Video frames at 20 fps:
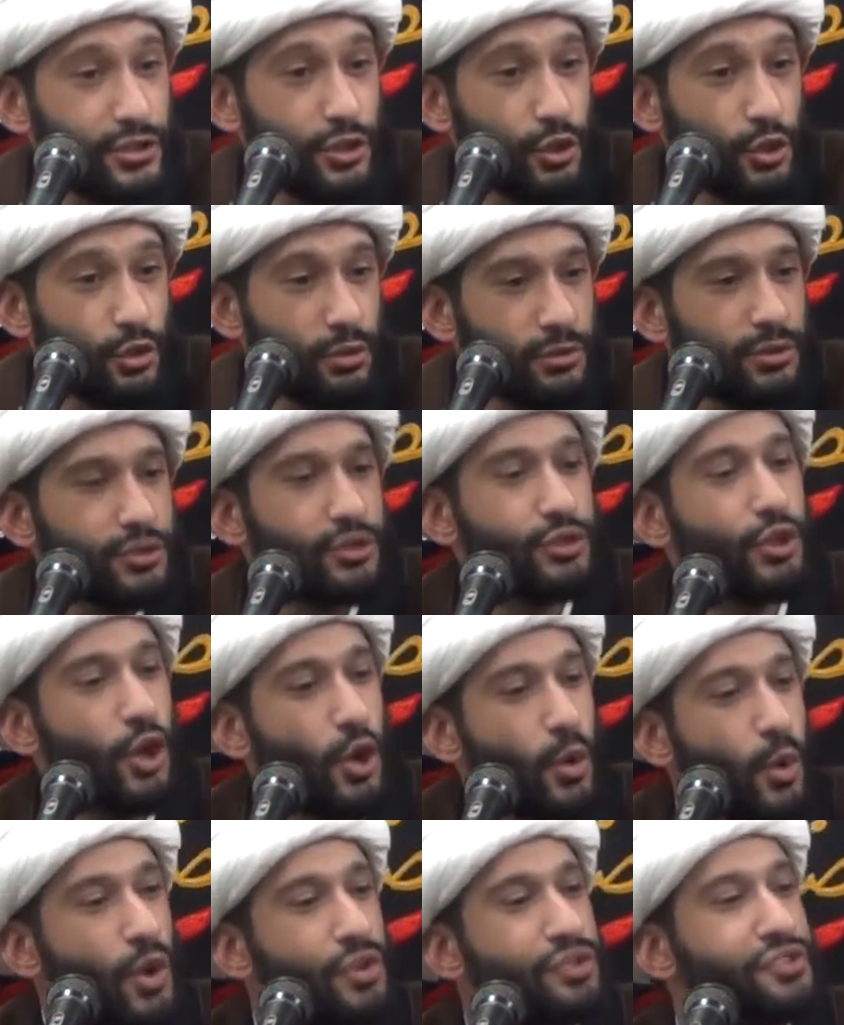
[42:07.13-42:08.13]
you to
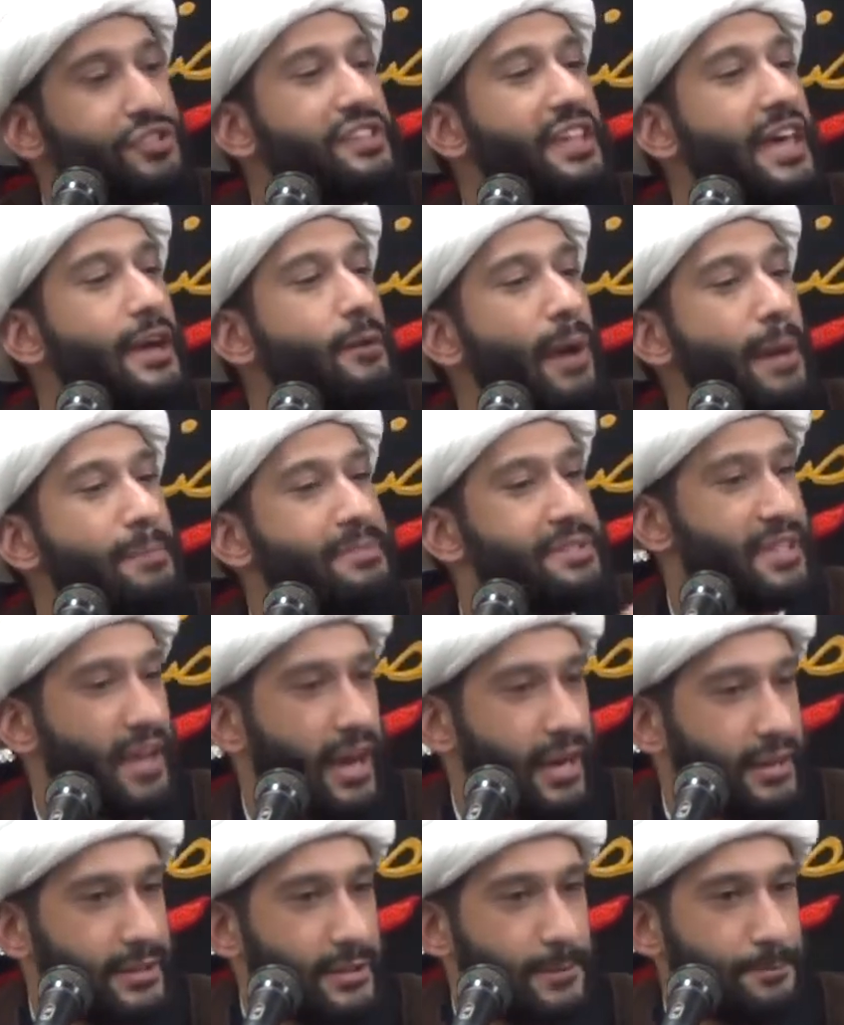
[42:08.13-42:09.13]
go onto their
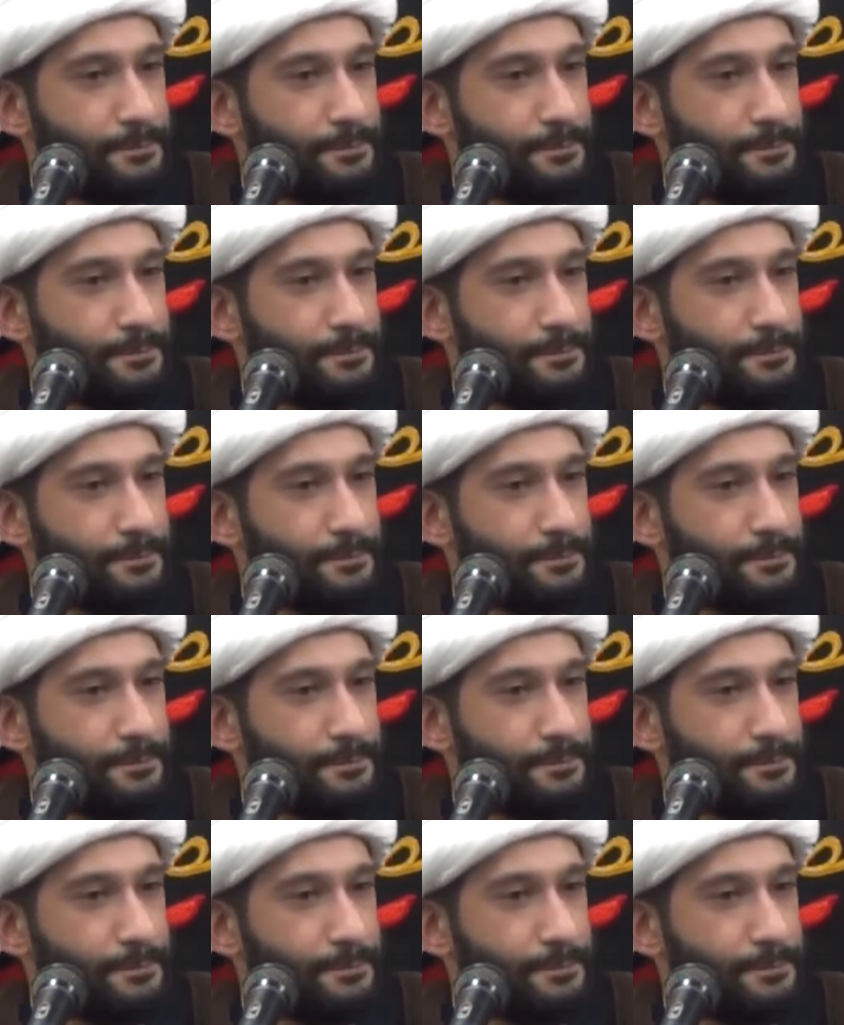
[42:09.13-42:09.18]
website.